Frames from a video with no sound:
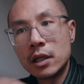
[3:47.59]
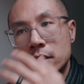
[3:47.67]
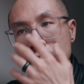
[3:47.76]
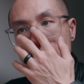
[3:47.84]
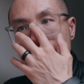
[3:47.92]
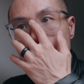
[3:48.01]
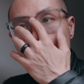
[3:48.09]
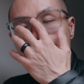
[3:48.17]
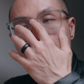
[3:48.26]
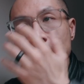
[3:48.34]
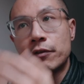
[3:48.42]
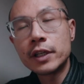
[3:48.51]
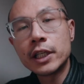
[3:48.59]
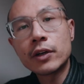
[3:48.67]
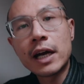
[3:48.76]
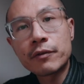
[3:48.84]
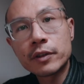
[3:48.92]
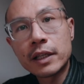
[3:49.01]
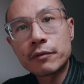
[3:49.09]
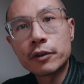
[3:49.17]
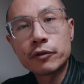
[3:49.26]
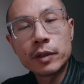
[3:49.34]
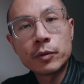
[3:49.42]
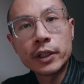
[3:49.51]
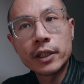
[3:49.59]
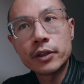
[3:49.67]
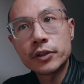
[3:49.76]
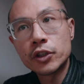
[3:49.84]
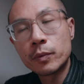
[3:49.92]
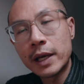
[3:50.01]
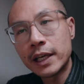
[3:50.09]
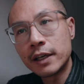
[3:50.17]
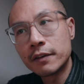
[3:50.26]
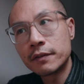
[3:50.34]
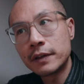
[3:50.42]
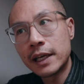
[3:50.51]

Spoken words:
So every year after that for 3 more years, you're making,